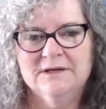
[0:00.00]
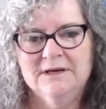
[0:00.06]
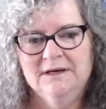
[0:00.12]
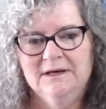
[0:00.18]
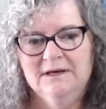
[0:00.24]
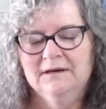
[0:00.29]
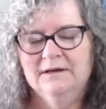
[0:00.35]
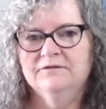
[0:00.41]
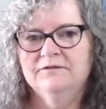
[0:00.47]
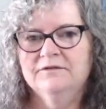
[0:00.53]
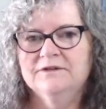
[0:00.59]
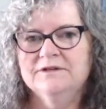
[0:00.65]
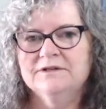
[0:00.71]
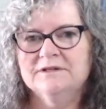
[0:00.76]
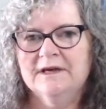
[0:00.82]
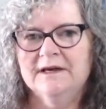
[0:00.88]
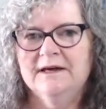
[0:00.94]
if we
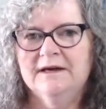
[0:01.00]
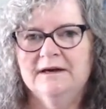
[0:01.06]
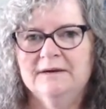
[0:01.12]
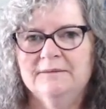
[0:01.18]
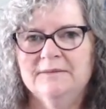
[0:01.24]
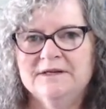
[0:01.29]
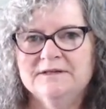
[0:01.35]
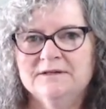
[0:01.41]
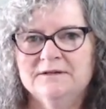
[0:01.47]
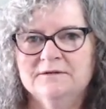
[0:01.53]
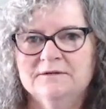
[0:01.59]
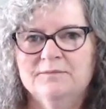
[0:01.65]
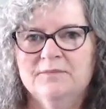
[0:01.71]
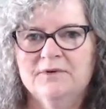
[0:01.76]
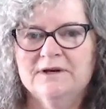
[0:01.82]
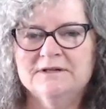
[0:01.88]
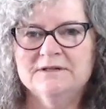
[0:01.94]
just calm ourselves,
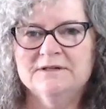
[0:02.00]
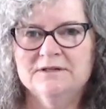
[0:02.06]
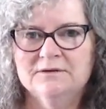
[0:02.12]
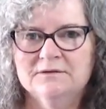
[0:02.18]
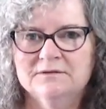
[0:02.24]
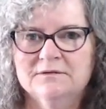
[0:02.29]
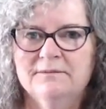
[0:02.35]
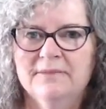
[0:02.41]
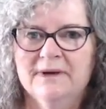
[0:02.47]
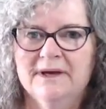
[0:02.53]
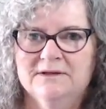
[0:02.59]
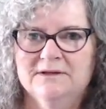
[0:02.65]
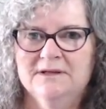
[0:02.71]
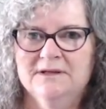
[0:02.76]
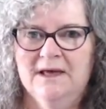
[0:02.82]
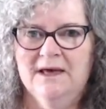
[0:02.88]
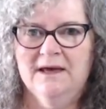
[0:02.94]
bring ourselves back
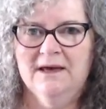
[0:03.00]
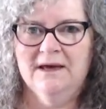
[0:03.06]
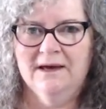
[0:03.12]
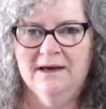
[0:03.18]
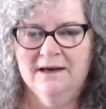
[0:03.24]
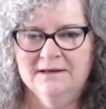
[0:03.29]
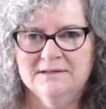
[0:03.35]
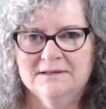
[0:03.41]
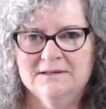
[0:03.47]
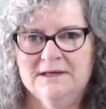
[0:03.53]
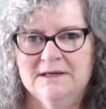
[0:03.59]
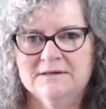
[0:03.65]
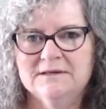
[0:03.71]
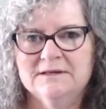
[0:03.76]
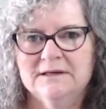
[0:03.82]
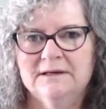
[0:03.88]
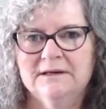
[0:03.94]
to that heart
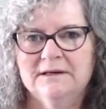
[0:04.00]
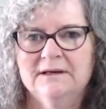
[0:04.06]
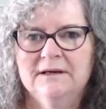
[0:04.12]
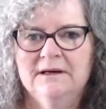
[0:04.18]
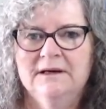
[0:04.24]
center